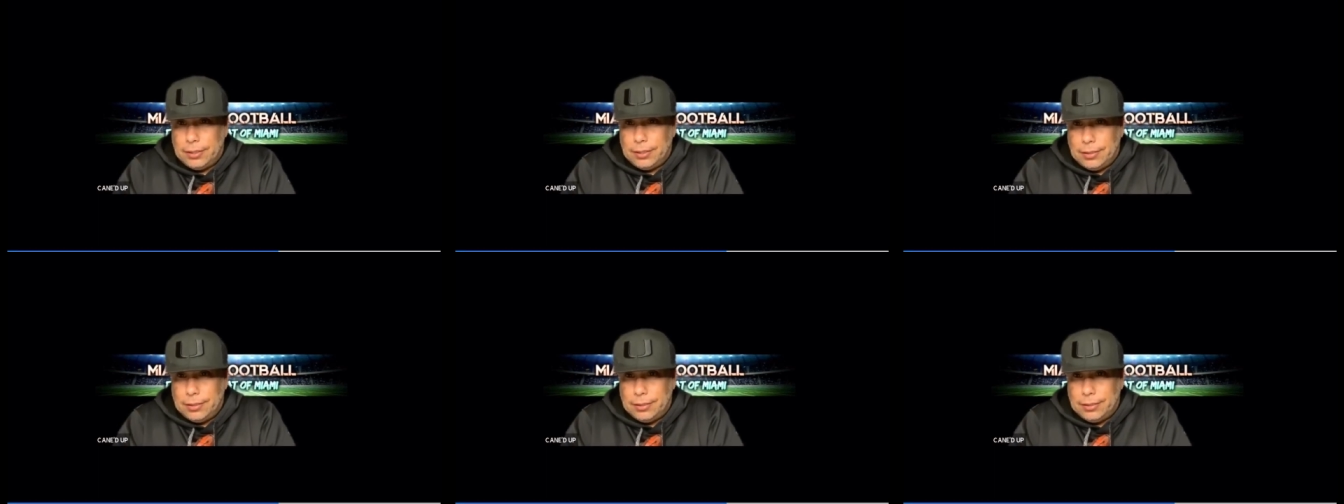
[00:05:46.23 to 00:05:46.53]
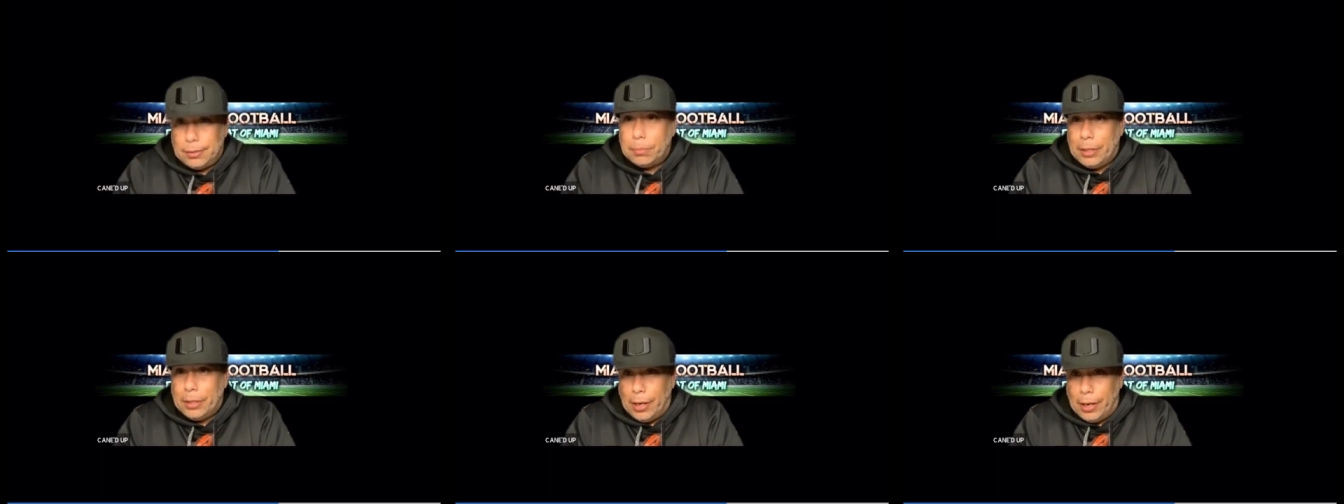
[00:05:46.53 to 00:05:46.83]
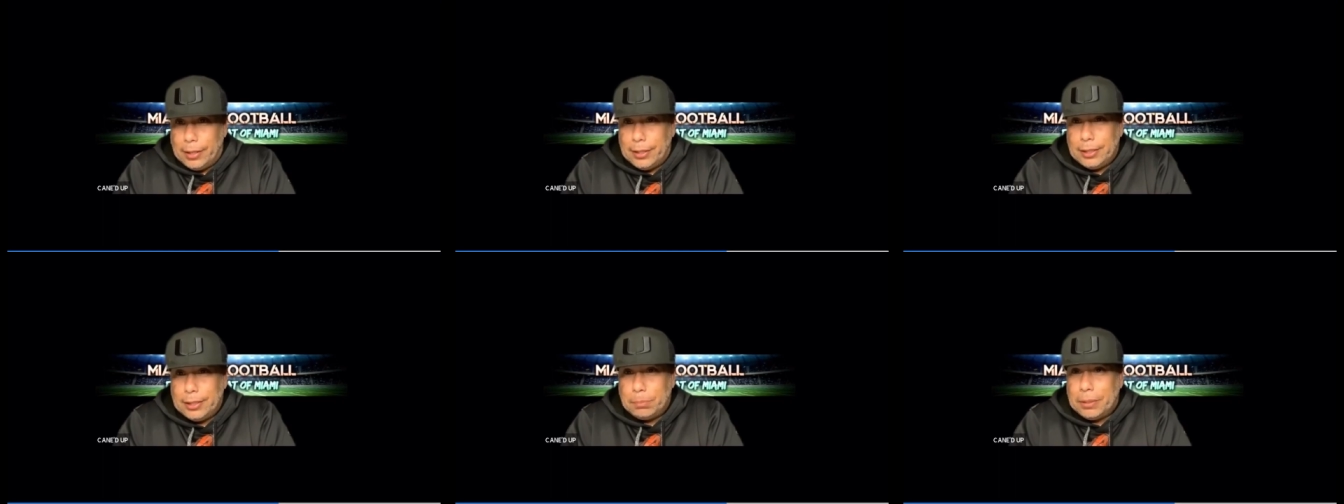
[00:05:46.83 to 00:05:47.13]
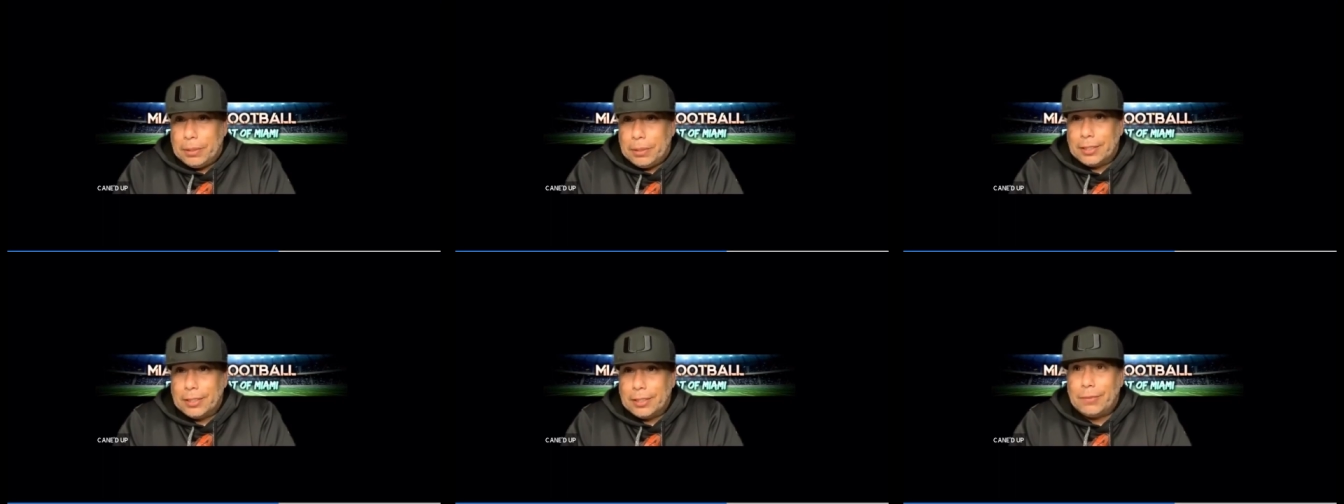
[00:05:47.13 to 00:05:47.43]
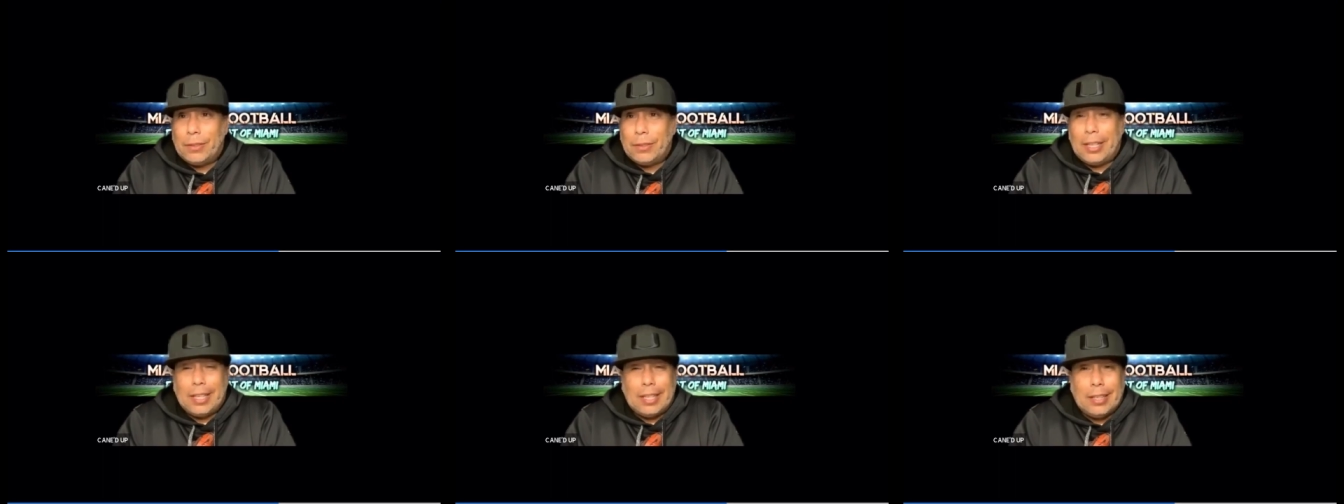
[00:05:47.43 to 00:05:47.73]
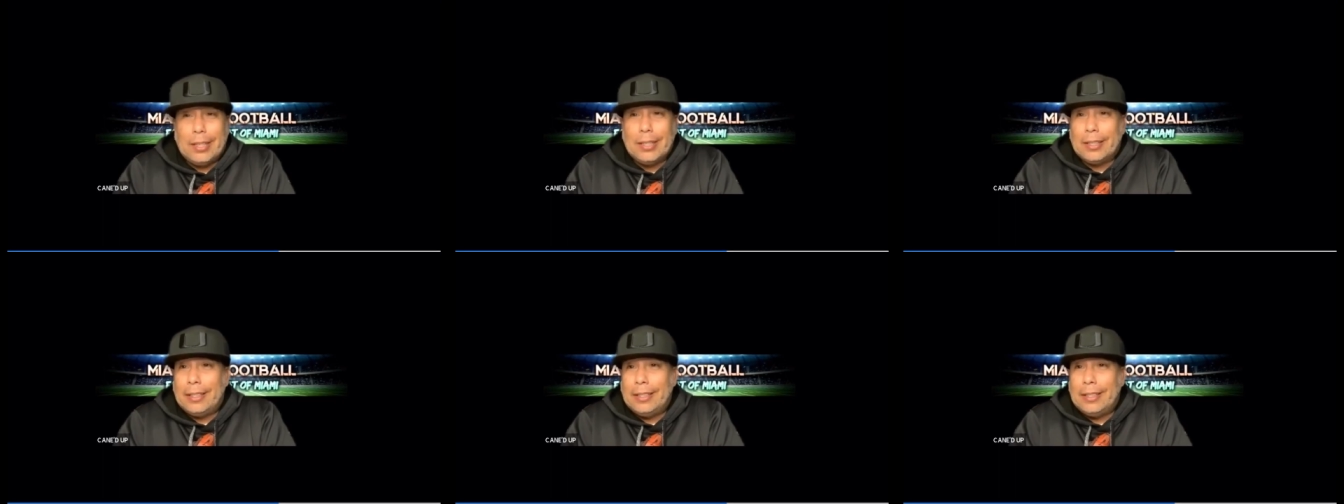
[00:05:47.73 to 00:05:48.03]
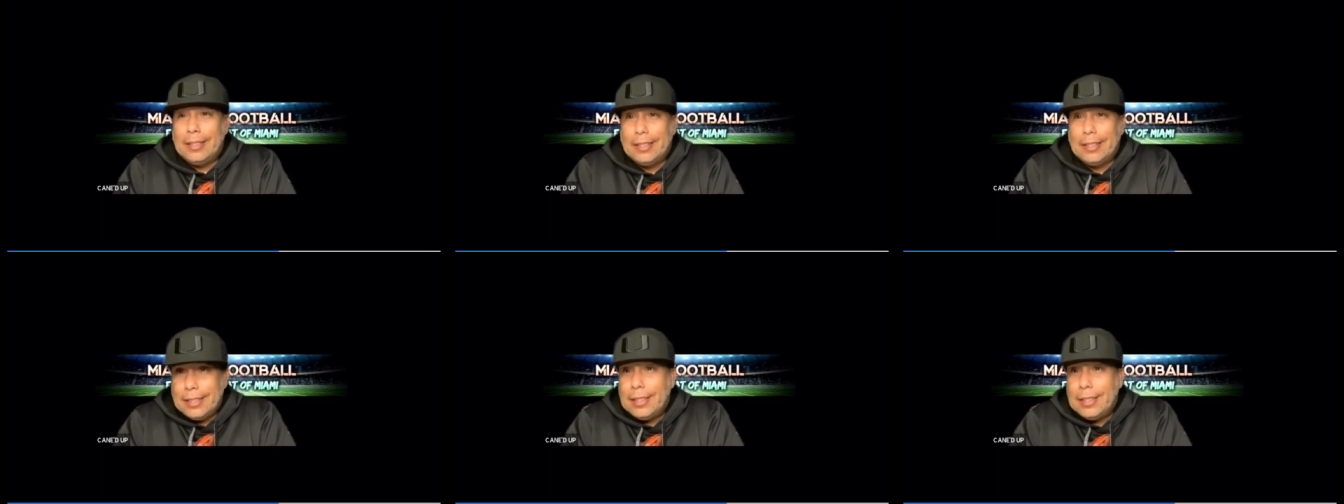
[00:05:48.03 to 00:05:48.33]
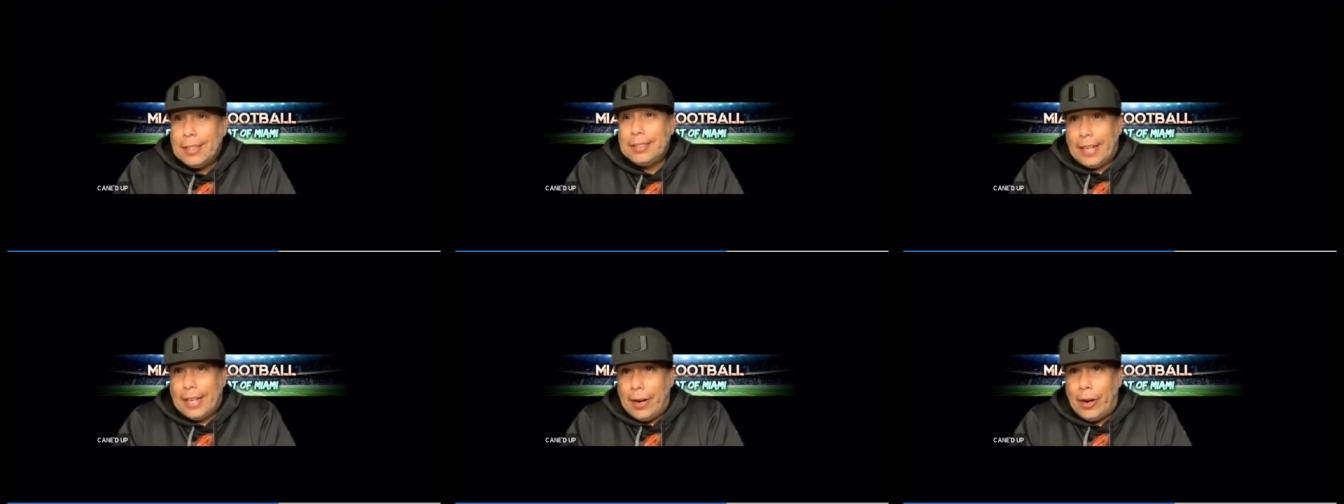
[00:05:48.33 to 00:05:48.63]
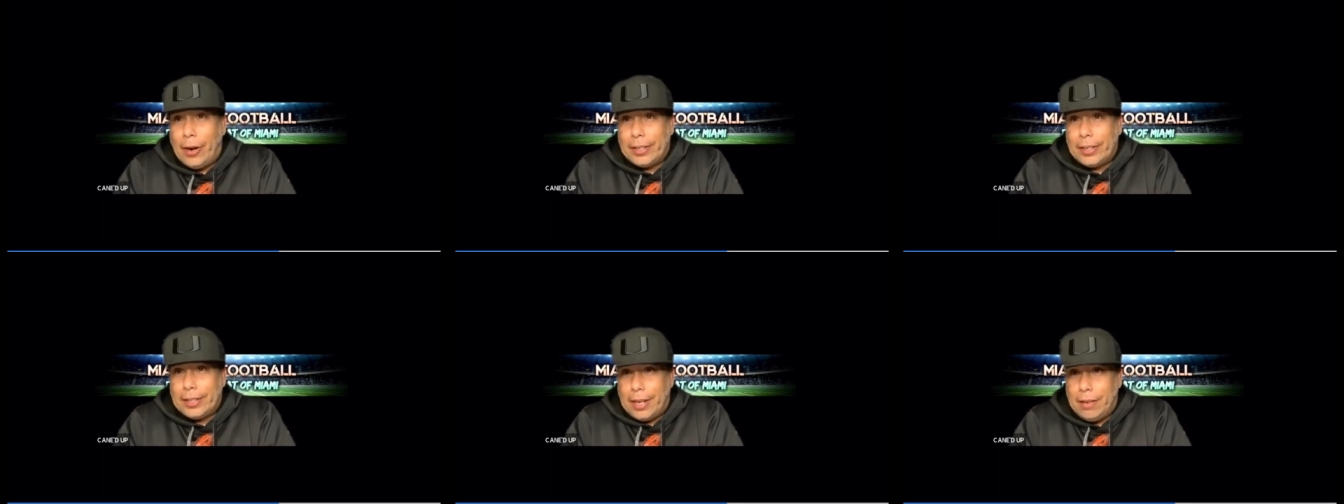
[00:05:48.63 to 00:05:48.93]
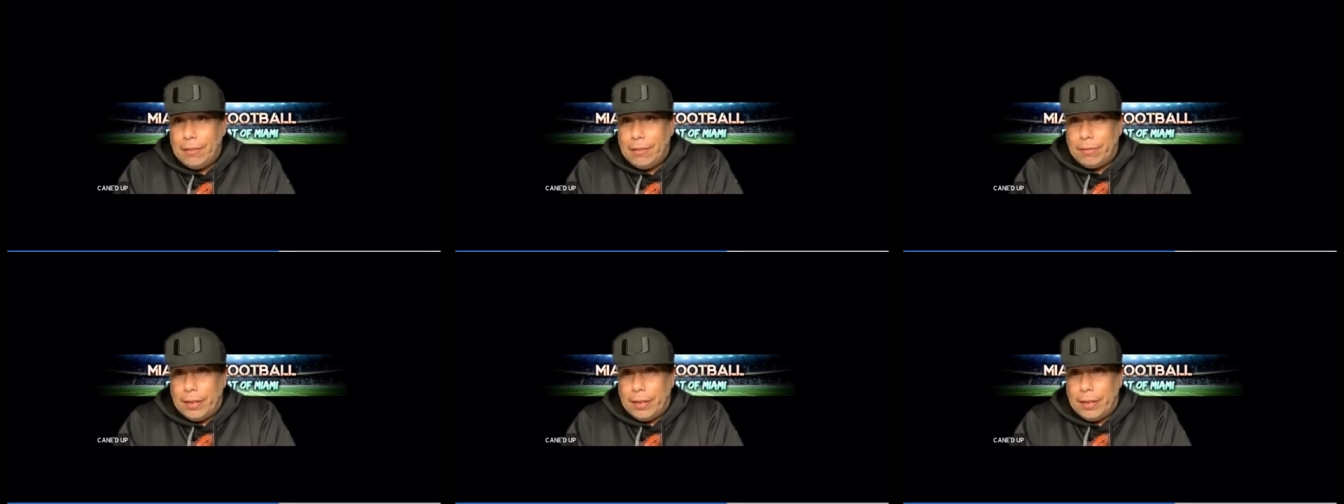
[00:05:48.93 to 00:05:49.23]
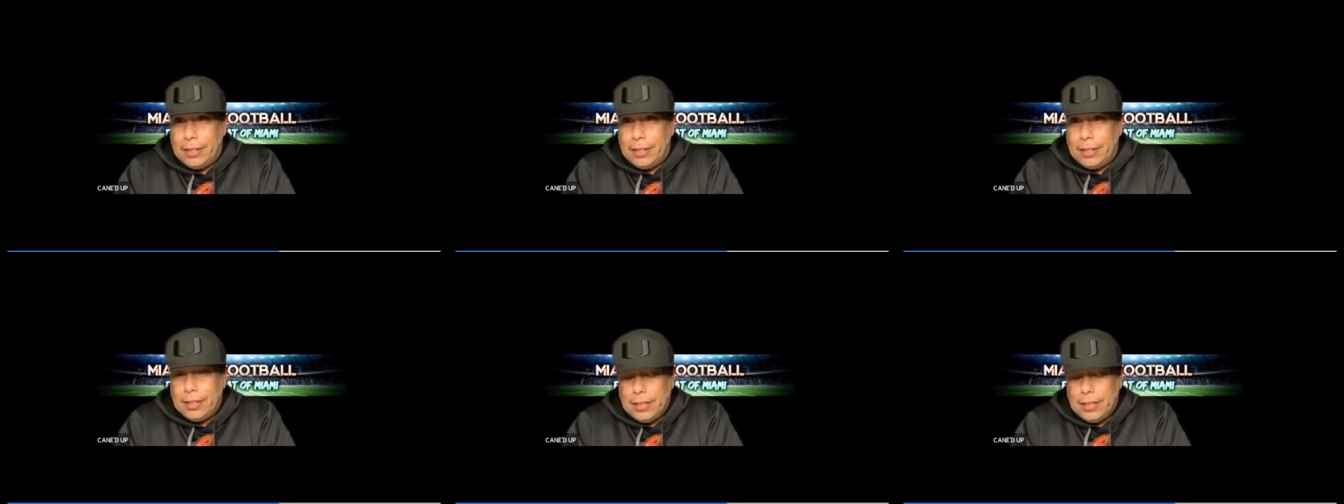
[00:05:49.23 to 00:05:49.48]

to be honest, because clearly, diehard King fan,